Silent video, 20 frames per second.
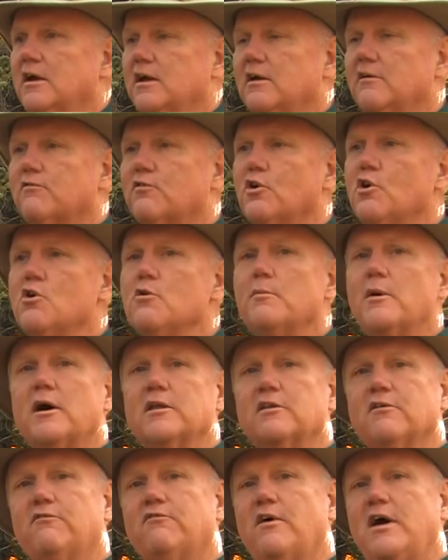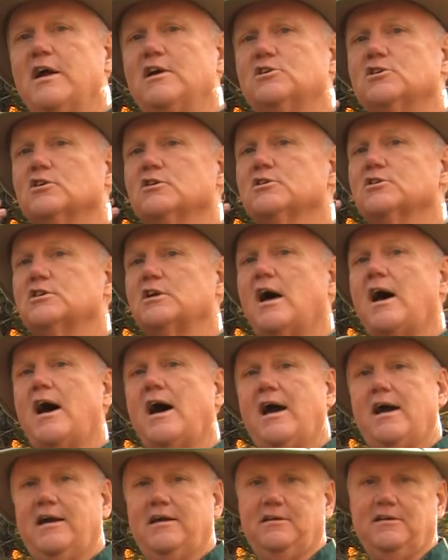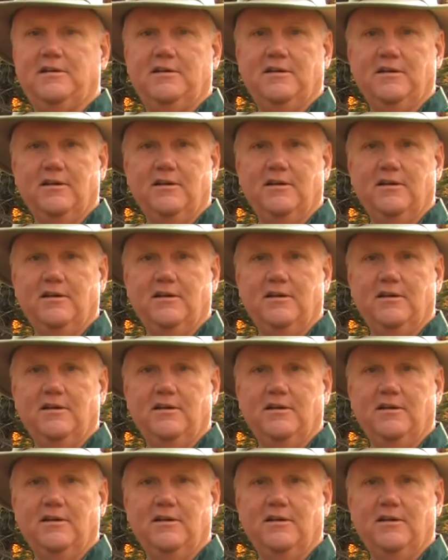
Give room on the facial side,